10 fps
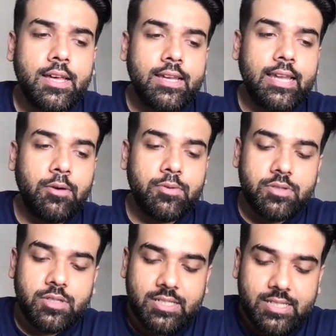Now,
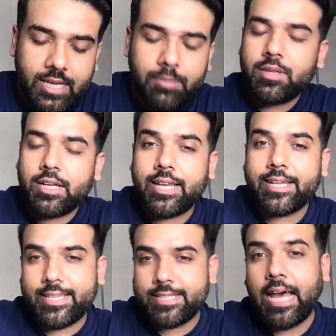the same thing
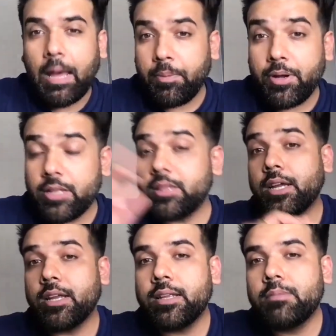like this happened in the
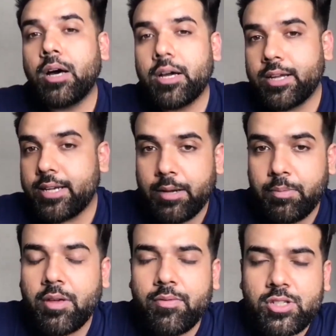Indian market. Let
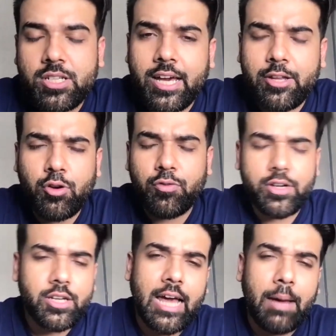me give you a scenario of
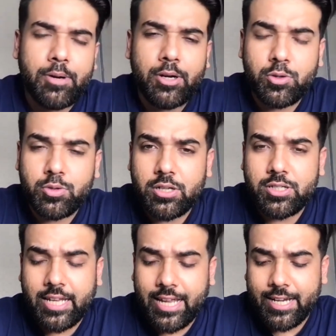it happened in
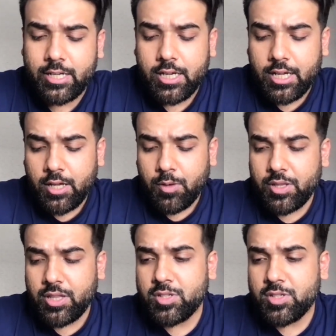2008 when there